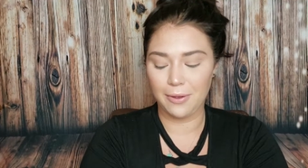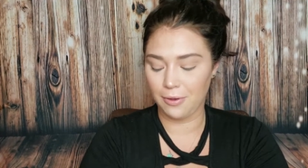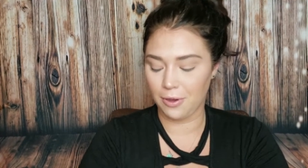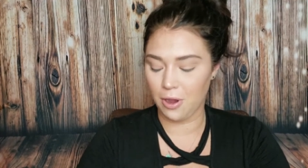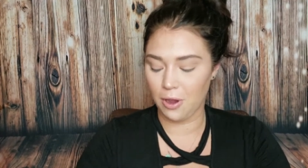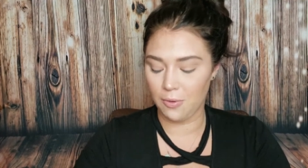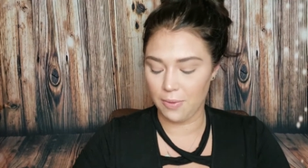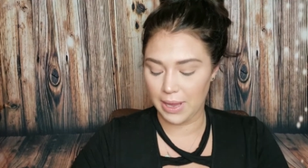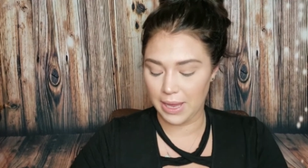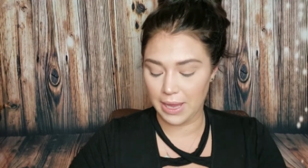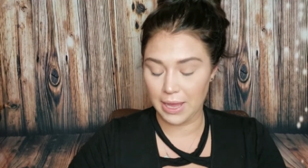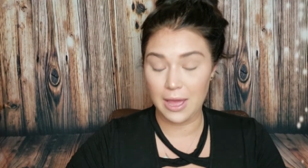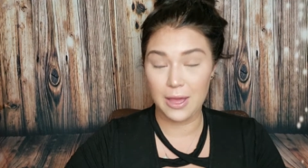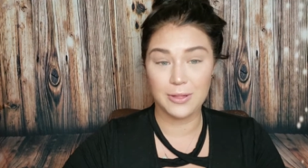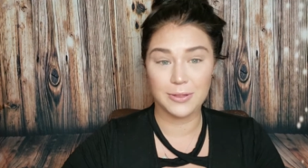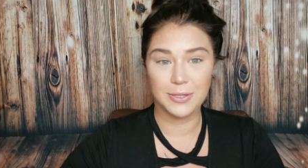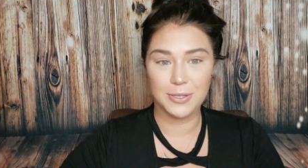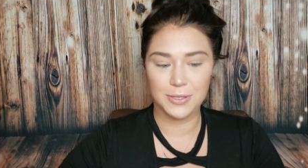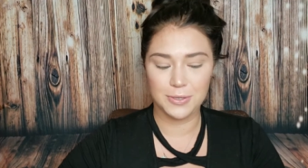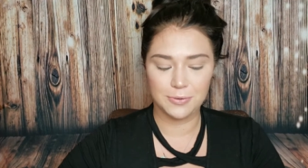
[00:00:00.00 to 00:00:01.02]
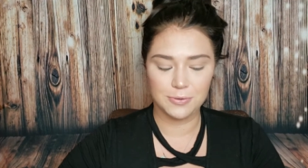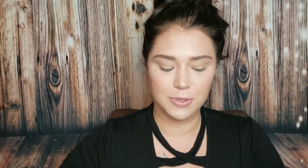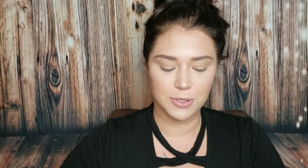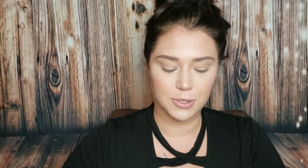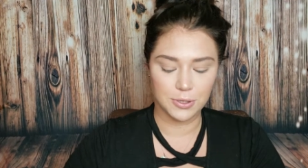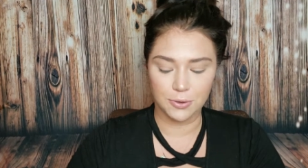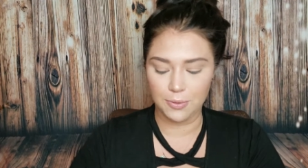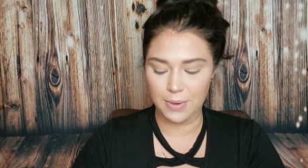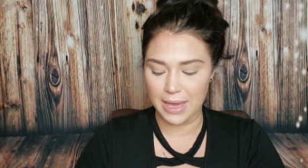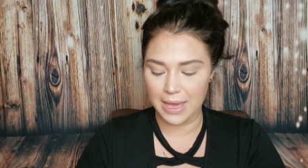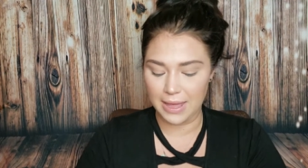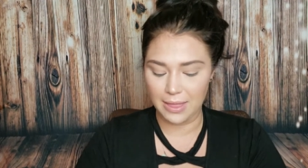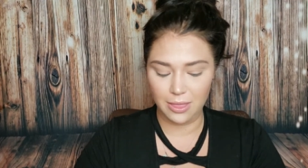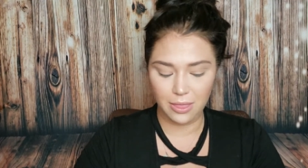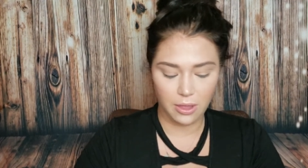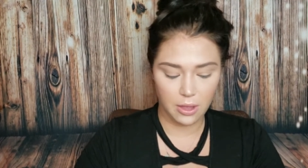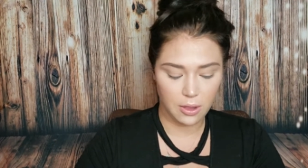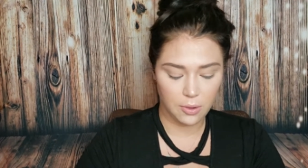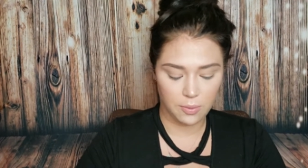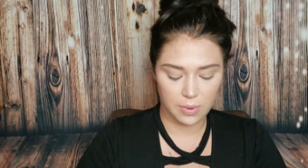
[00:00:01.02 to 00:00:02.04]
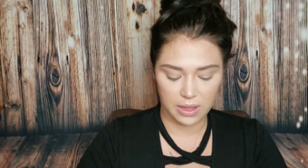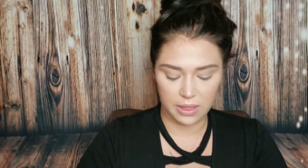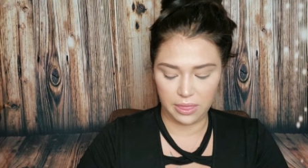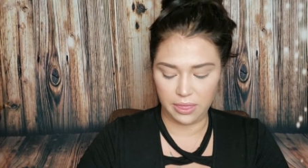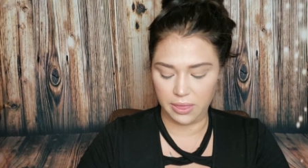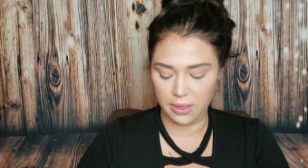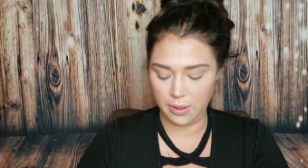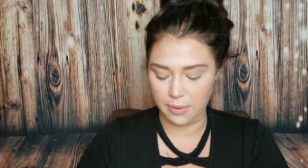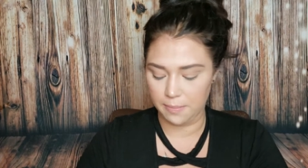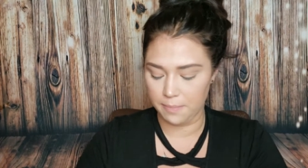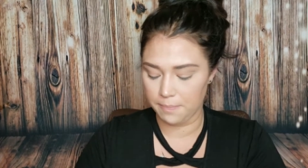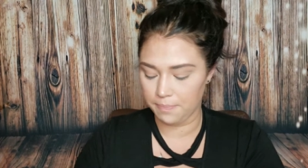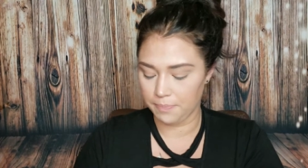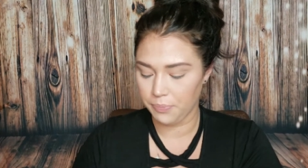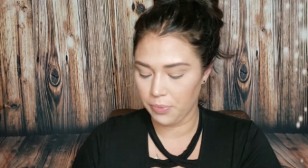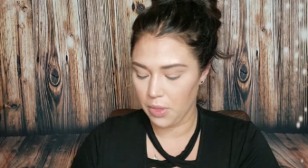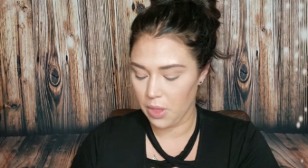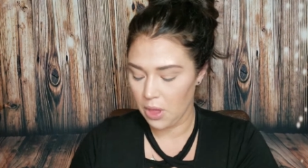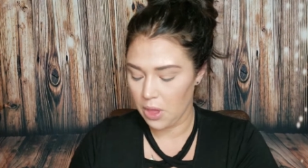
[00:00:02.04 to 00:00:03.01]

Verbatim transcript: are going to do a look with them.